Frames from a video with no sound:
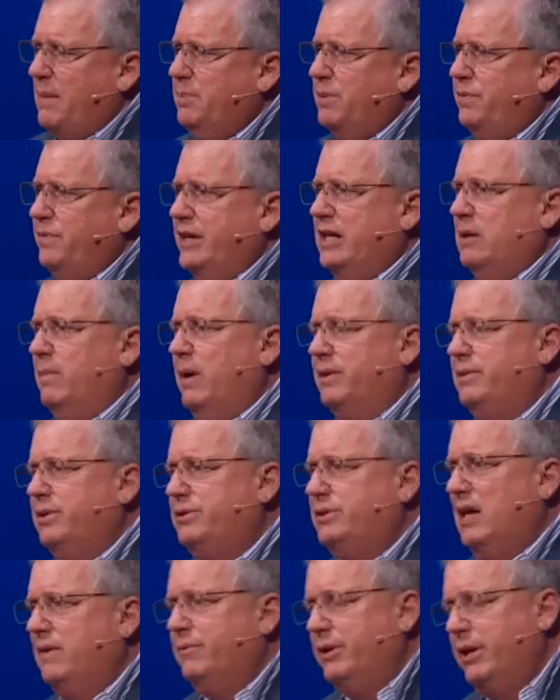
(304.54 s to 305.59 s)
and think about the
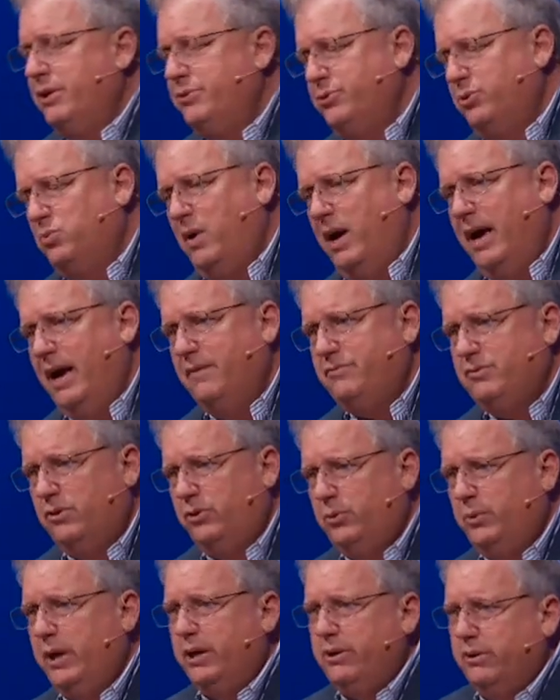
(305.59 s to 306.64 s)
700 wives and
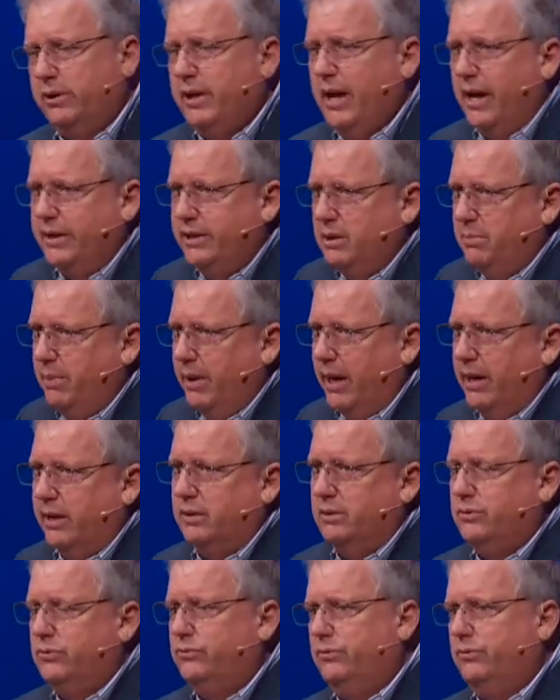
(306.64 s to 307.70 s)
300 concubines.